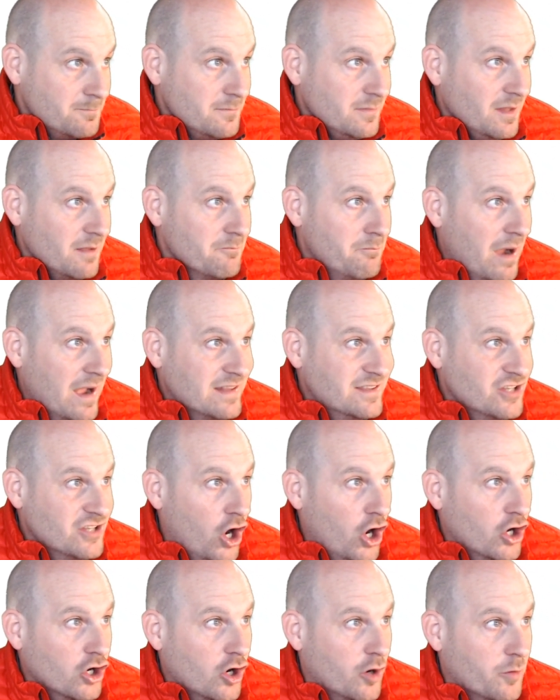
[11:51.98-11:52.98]
My
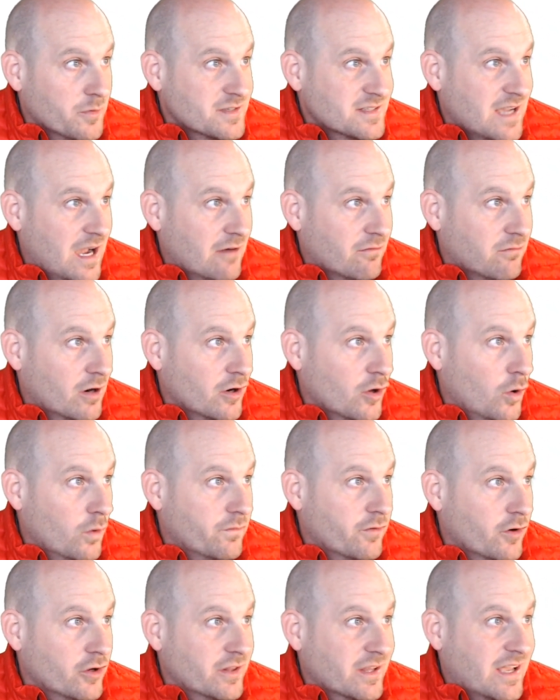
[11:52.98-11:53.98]
dog almost got run
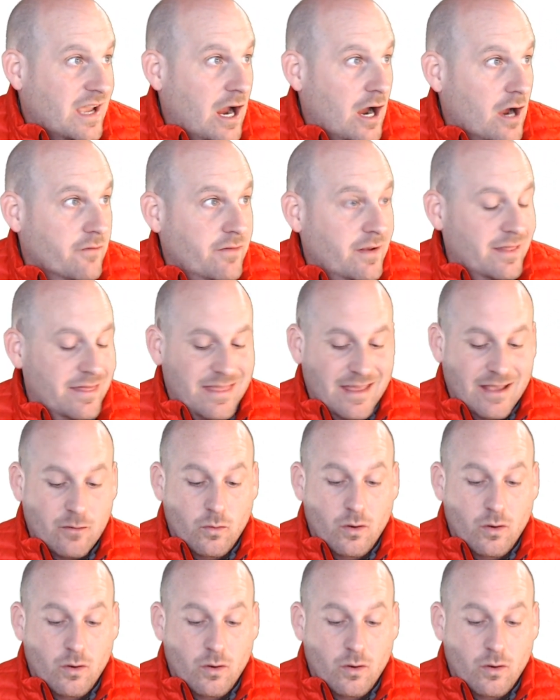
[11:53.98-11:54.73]
over in the caravan thing.